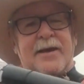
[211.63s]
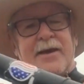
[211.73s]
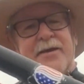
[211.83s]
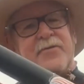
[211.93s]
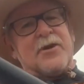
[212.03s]

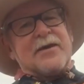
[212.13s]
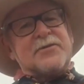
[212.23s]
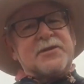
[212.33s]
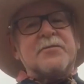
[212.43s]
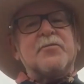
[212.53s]
and if you have
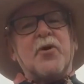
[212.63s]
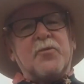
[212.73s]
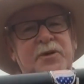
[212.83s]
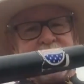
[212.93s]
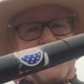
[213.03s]
some
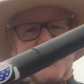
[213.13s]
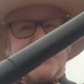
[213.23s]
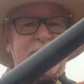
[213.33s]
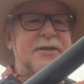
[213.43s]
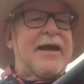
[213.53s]
mobility
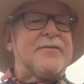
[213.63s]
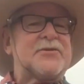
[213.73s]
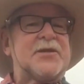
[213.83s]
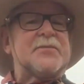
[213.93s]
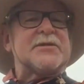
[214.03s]
issues and have
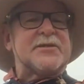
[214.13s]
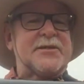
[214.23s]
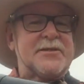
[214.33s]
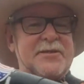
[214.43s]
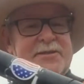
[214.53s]
some
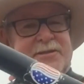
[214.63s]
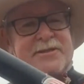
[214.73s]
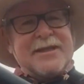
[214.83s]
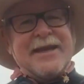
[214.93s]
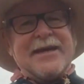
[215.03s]
assistance
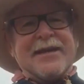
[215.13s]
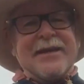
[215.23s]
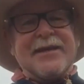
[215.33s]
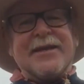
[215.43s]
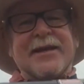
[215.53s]
to get
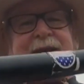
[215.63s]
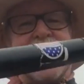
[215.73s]
in and